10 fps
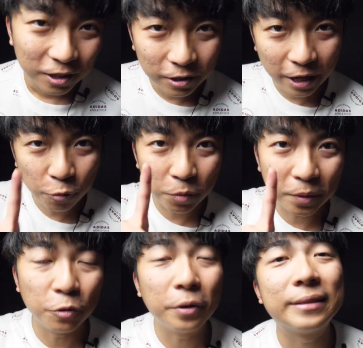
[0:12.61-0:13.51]
Today we'll
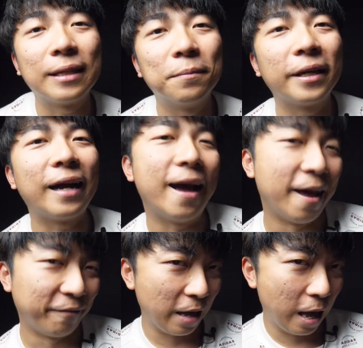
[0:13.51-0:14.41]
be doing something I
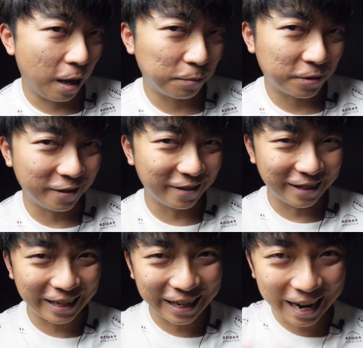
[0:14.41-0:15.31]
have
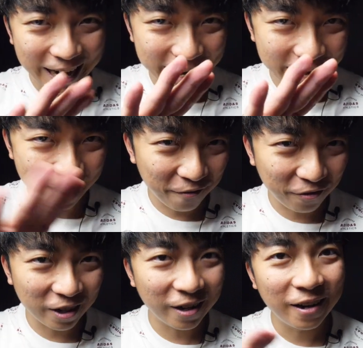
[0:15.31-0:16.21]
absolutely
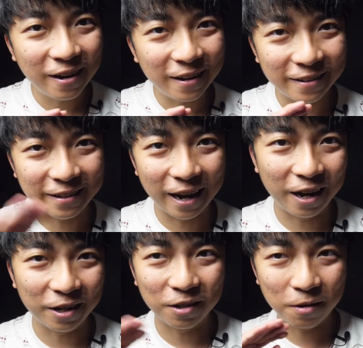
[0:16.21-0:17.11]
never
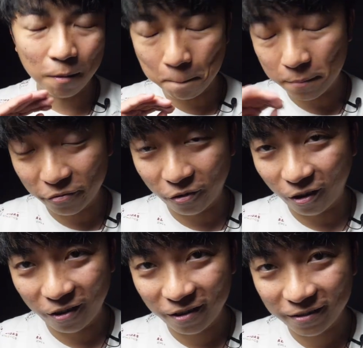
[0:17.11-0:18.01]
done before.